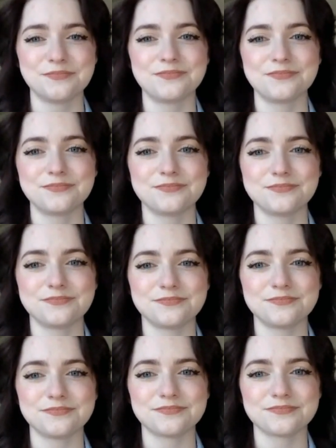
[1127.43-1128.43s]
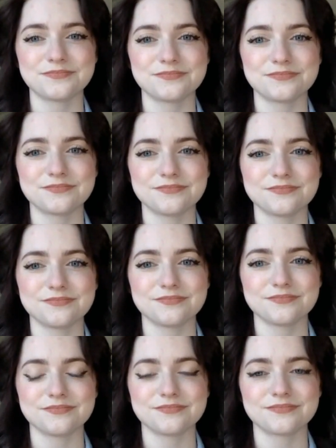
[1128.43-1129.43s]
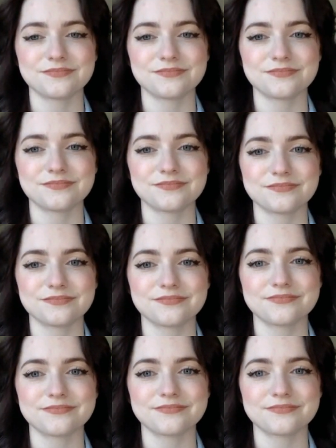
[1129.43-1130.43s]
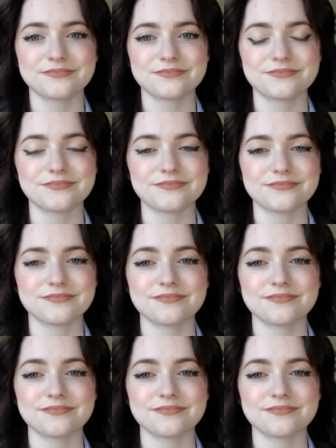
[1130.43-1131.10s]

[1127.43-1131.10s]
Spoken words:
(silent)